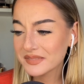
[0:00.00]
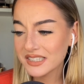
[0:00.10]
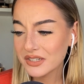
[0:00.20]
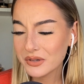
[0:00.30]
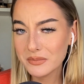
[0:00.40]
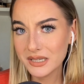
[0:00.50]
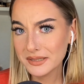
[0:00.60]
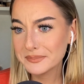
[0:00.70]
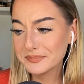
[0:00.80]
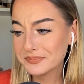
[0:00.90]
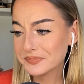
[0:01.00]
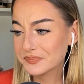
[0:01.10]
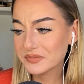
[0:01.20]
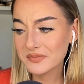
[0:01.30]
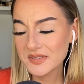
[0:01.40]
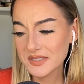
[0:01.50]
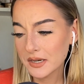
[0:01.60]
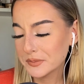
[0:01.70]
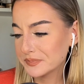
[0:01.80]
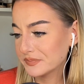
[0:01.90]
You know what I mean? So,
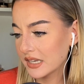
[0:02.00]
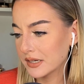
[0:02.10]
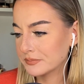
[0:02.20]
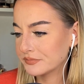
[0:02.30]
yeah.